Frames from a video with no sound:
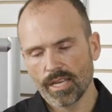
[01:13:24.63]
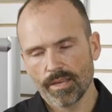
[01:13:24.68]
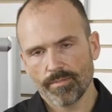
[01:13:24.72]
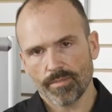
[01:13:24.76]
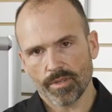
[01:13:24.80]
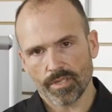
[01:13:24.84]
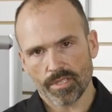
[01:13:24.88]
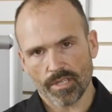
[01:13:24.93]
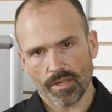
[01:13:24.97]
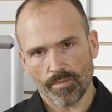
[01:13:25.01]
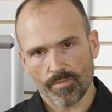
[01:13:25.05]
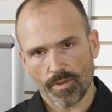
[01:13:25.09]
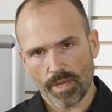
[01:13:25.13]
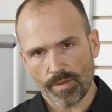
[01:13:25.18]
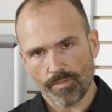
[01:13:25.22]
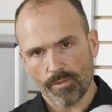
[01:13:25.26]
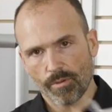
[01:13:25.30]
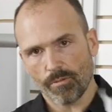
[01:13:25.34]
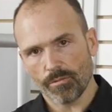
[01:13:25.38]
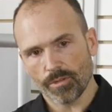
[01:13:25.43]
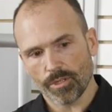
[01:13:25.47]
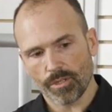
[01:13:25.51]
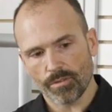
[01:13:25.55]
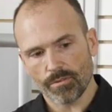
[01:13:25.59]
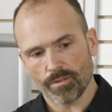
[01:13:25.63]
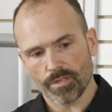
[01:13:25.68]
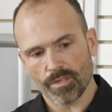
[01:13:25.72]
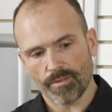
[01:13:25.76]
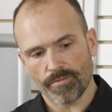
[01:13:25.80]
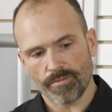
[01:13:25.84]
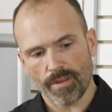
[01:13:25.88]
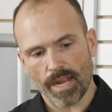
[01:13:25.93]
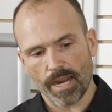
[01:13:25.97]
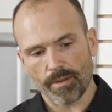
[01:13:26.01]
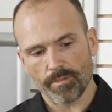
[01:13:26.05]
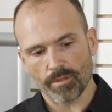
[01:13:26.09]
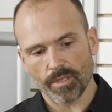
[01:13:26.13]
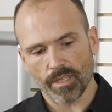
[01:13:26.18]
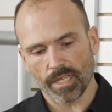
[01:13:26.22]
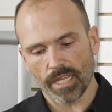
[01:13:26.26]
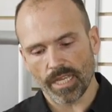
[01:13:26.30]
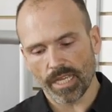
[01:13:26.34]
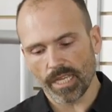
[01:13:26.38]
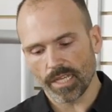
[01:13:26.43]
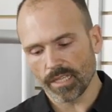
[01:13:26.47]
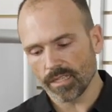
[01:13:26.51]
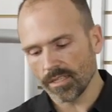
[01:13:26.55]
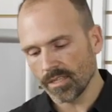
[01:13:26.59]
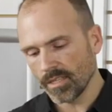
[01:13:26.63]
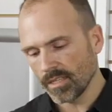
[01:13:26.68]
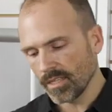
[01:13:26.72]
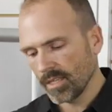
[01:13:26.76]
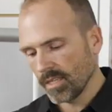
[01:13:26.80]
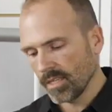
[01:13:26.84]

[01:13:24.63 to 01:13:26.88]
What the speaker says: But some people will use the fiberline